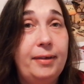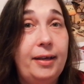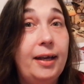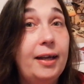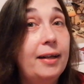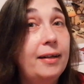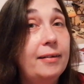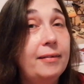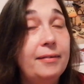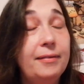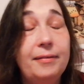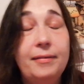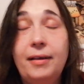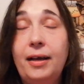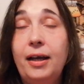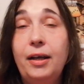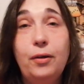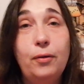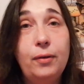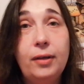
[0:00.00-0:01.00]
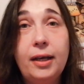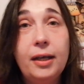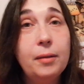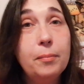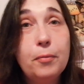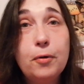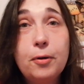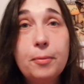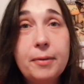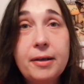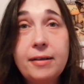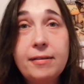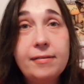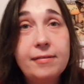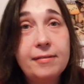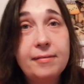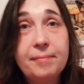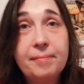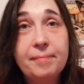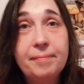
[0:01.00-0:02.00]
And I don't like
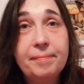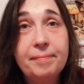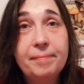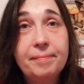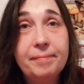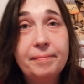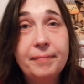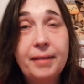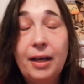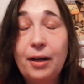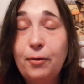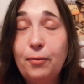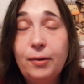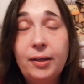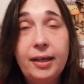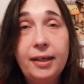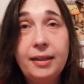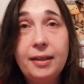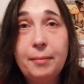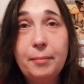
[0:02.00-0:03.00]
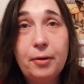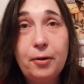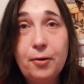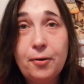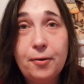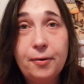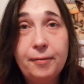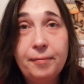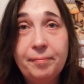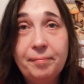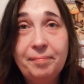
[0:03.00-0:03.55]
mermaids. I don't like them at all.